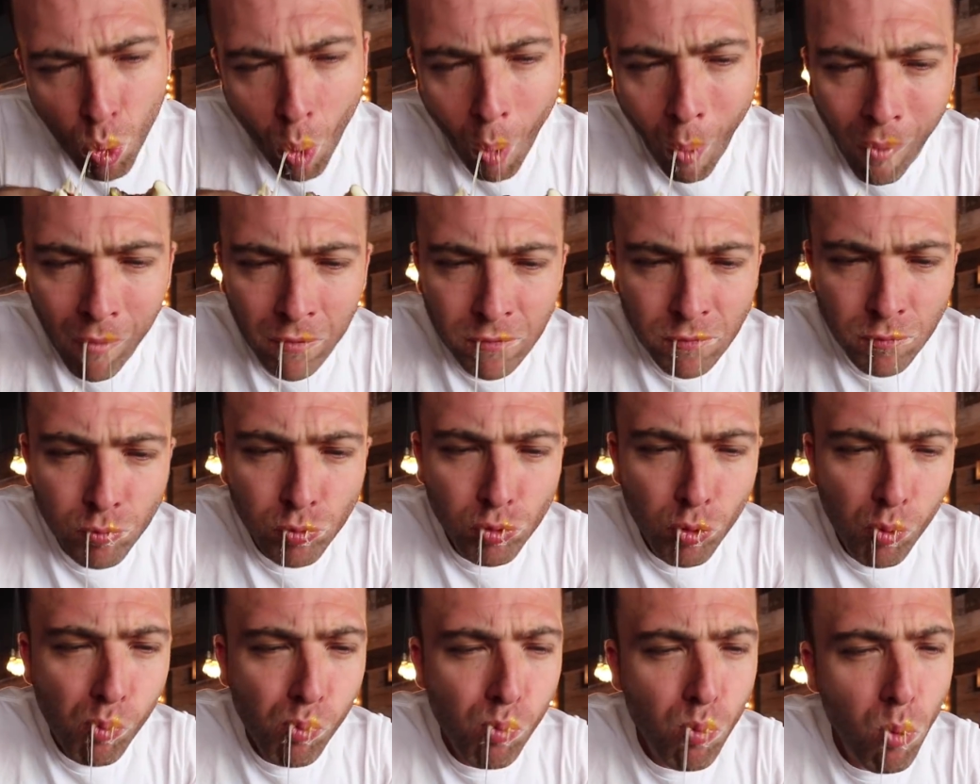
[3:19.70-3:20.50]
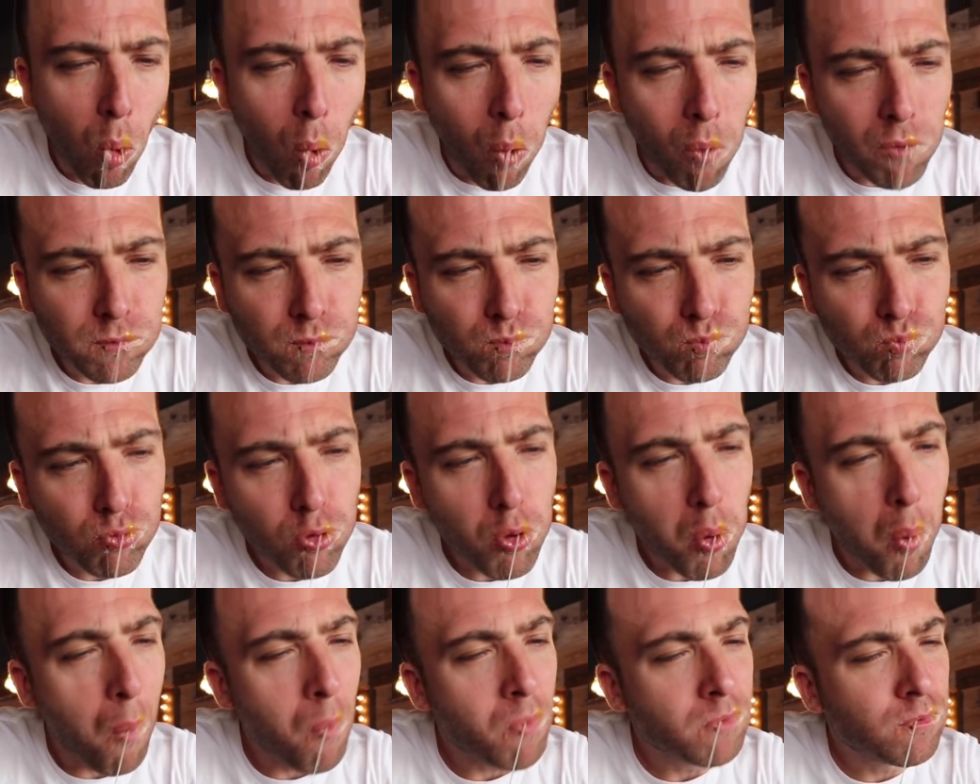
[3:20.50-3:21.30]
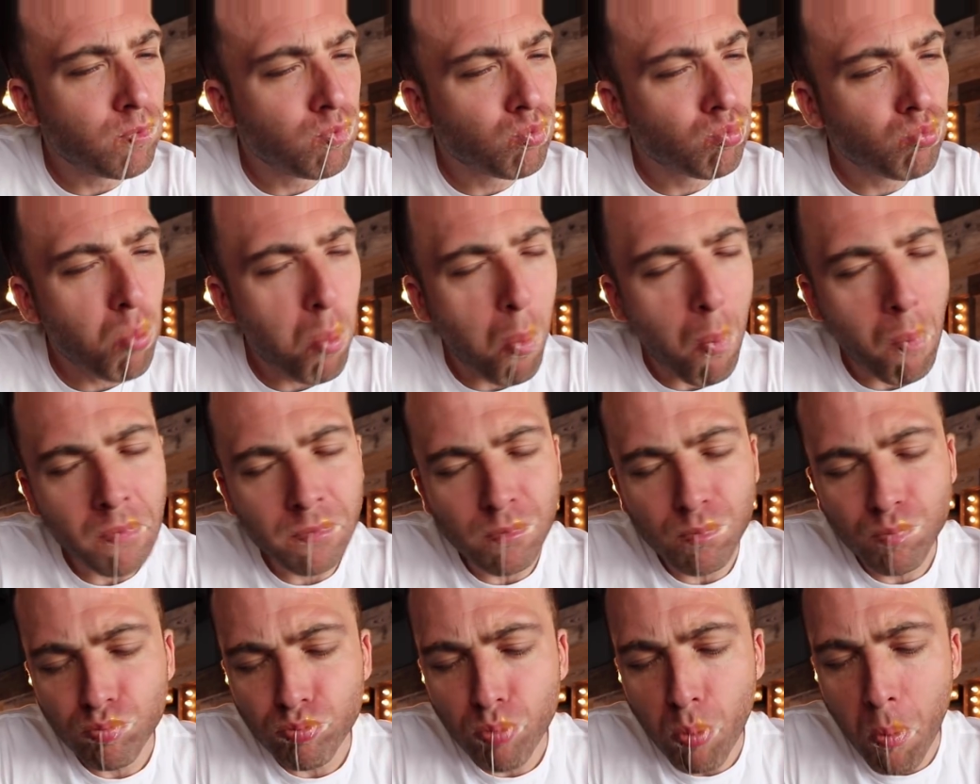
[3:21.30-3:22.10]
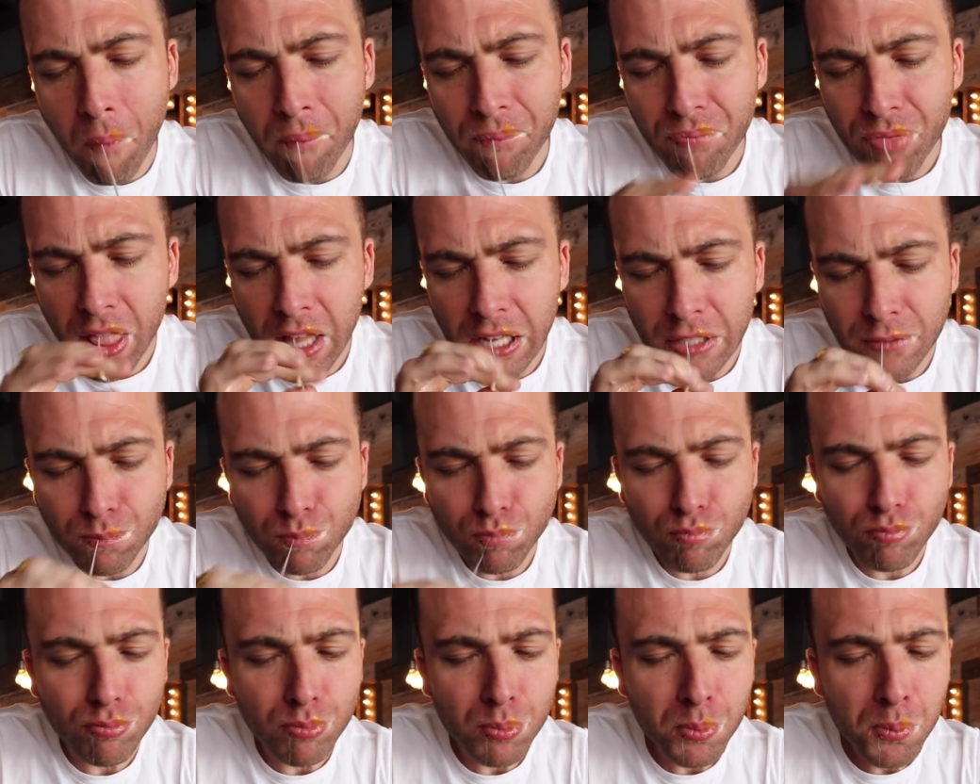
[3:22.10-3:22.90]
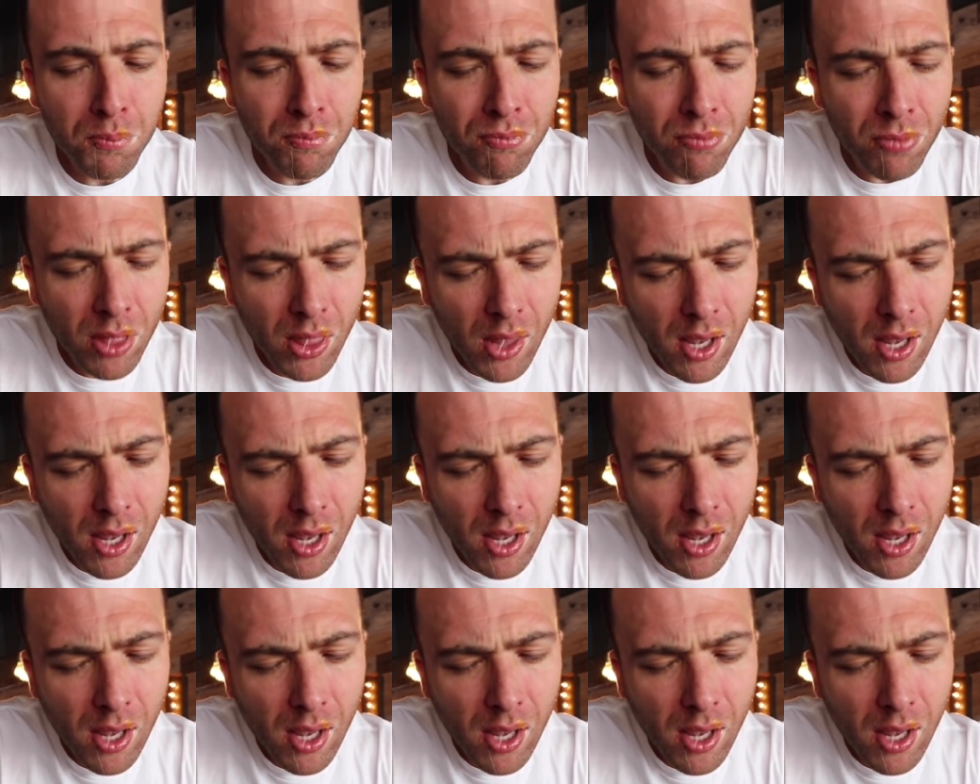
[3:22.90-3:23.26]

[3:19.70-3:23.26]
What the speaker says: This is ridiculous. It's sweet, it's juicy.